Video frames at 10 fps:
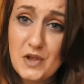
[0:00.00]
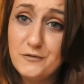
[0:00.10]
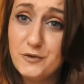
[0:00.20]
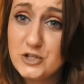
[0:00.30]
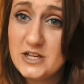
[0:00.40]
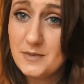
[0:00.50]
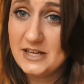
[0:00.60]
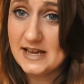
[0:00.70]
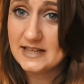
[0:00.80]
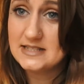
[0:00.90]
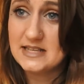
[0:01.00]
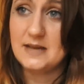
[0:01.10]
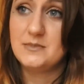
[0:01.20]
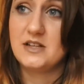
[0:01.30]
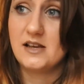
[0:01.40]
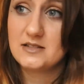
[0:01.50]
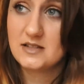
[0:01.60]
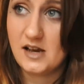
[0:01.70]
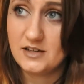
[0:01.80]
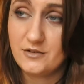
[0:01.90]
Unfortunately, my next tip
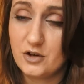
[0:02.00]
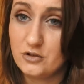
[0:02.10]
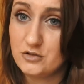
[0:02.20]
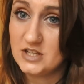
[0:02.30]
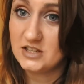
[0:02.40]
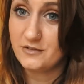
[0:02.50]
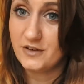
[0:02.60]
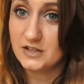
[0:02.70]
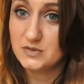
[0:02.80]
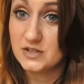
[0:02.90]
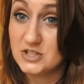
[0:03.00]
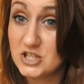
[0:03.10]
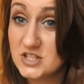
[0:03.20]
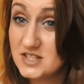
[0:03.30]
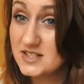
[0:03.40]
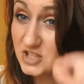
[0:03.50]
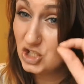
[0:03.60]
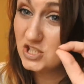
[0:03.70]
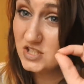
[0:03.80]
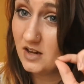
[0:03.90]
does kind of contradict the first one just
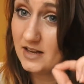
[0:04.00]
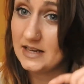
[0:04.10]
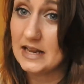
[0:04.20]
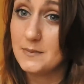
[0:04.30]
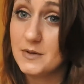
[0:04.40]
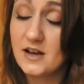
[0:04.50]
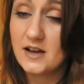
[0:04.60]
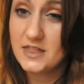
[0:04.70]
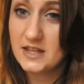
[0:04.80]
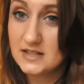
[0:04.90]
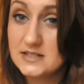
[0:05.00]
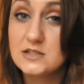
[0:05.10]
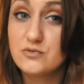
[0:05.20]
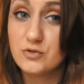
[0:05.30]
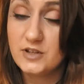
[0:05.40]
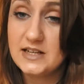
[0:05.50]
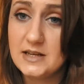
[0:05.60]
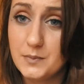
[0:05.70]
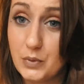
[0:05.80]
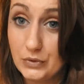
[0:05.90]
slightly, but I think this is really
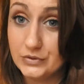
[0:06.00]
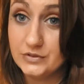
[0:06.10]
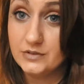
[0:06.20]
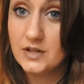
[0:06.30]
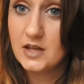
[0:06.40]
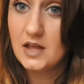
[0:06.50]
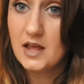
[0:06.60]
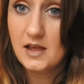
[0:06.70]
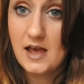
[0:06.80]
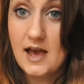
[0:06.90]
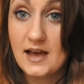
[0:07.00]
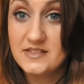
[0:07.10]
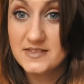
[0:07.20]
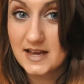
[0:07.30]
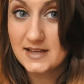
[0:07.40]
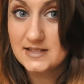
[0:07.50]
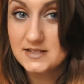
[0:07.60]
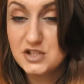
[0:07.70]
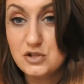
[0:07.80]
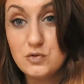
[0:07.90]
important. And that
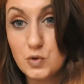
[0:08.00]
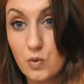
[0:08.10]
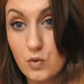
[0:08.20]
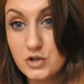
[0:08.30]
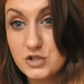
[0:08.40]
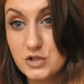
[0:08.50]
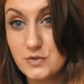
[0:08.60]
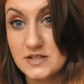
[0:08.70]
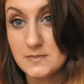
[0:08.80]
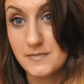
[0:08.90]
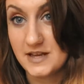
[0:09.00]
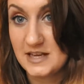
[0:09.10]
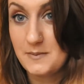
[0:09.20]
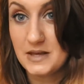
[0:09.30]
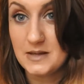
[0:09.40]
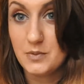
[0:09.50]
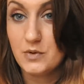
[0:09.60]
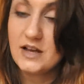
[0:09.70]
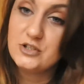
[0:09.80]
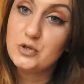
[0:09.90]
is to talk to as many
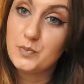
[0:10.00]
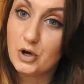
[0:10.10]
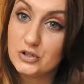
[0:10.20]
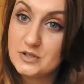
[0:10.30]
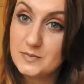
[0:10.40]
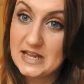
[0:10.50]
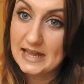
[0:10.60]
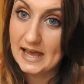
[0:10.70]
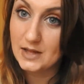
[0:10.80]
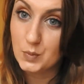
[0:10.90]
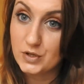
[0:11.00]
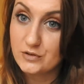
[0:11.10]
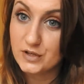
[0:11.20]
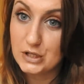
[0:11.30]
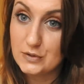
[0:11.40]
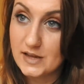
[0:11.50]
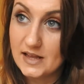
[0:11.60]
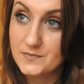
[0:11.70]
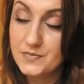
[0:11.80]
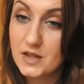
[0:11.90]
people as you possibly can while you're at
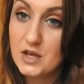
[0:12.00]
uni.